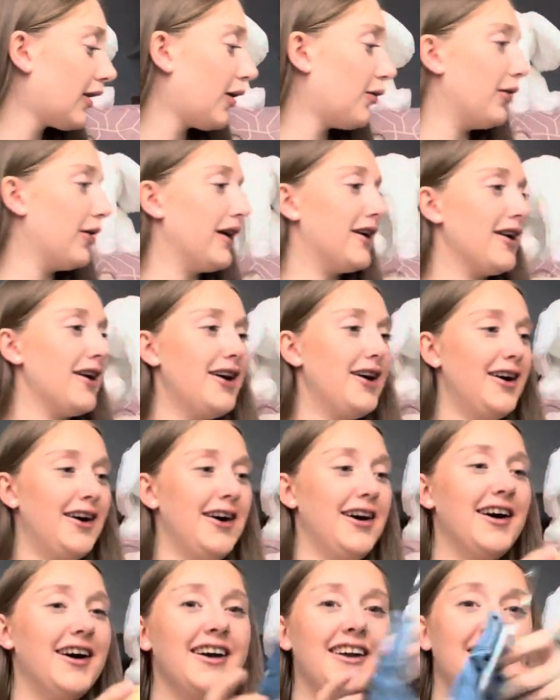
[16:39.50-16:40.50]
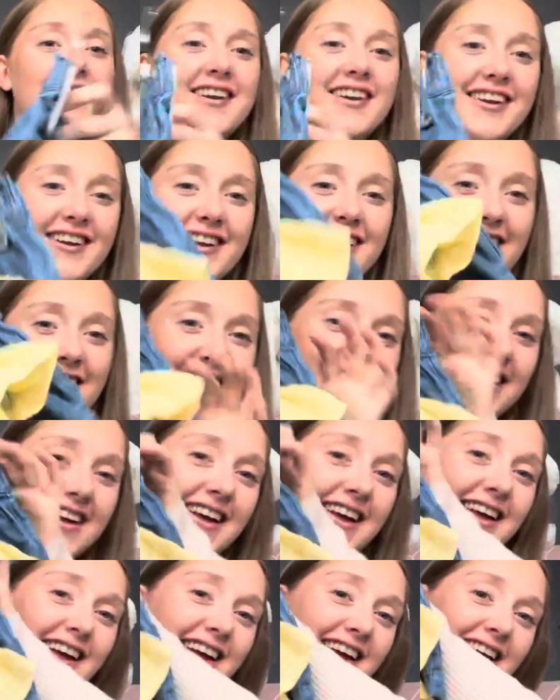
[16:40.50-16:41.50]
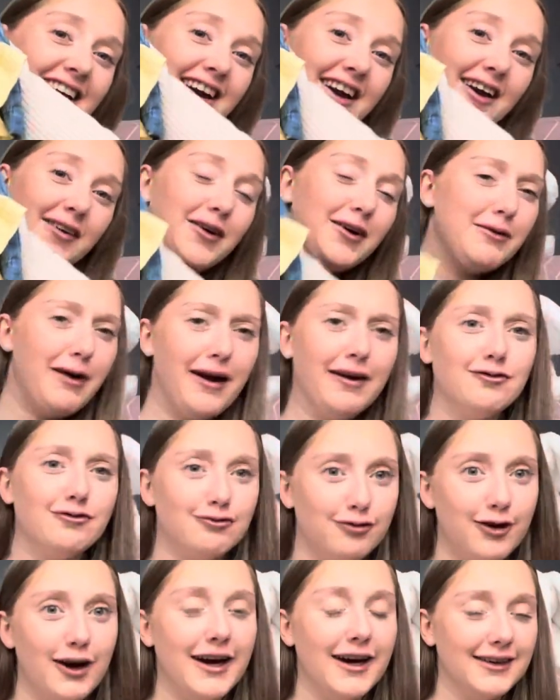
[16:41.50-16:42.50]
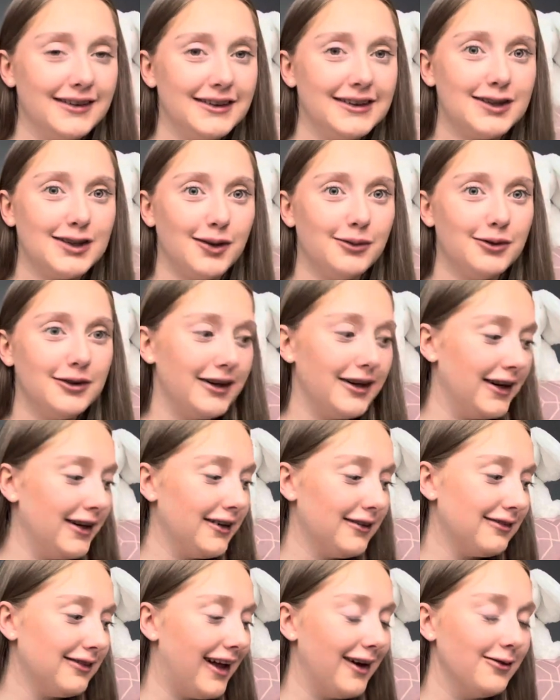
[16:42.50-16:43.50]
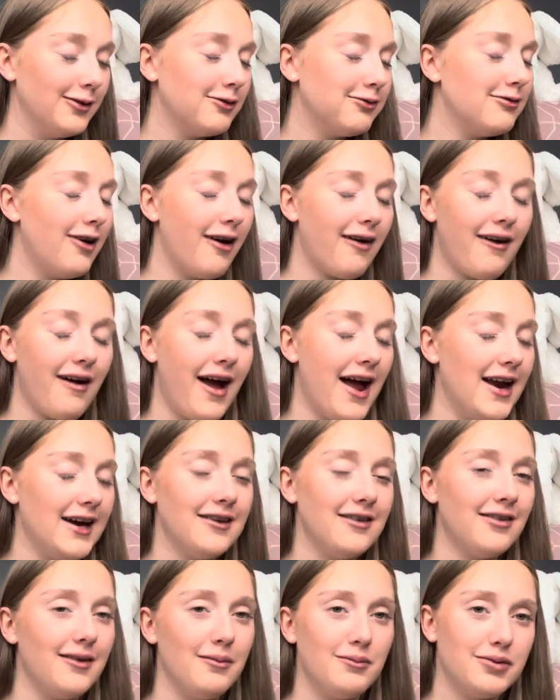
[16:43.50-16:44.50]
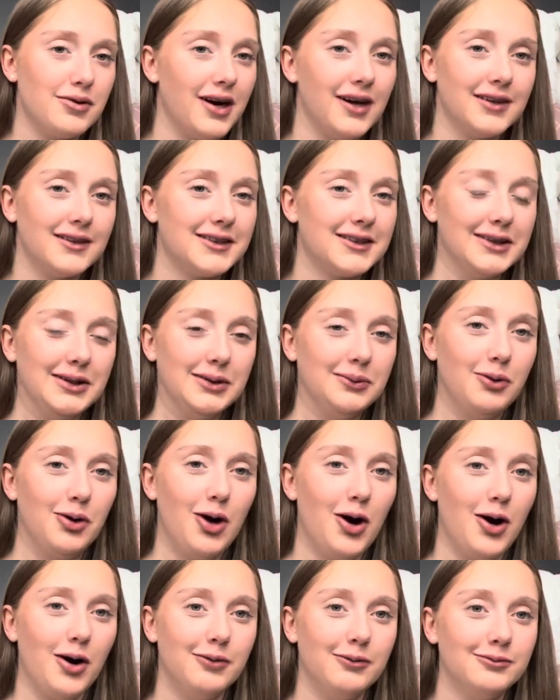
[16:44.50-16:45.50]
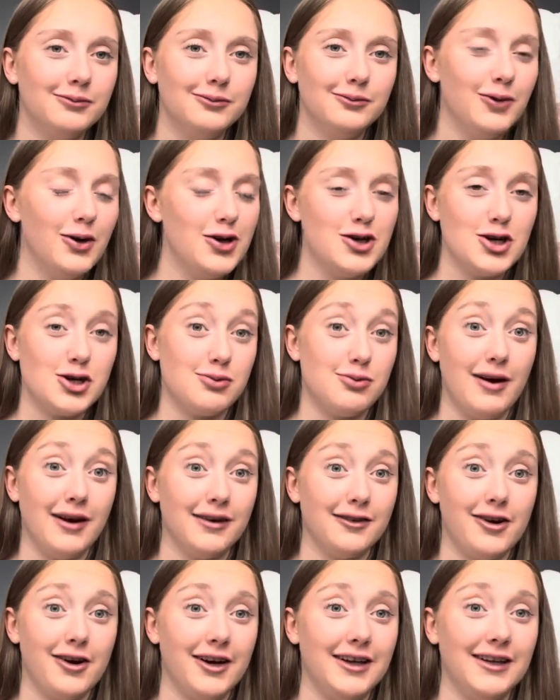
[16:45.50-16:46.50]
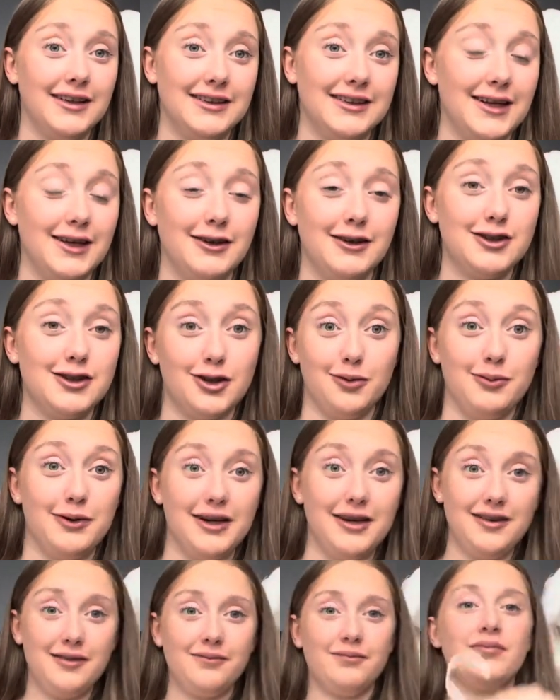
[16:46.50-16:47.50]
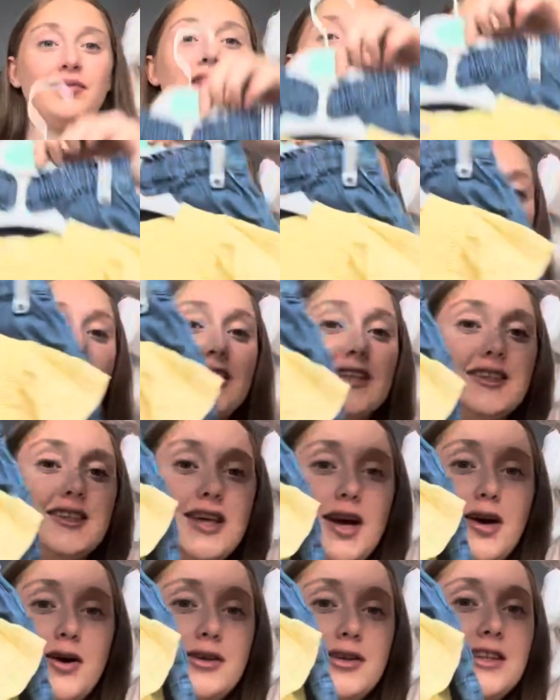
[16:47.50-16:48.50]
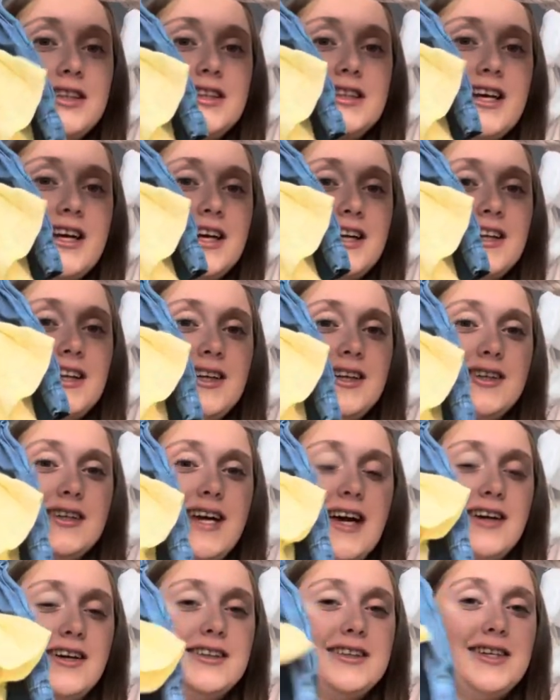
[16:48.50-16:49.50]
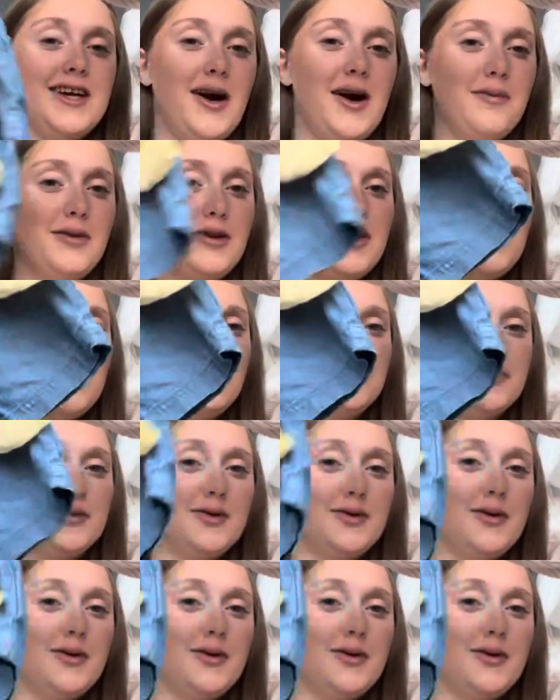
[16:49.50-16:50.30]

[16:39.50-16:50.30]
we got, we went really summery. Like we've not got anything practical and warm. We just went crazy summer. So this little yellow top that comes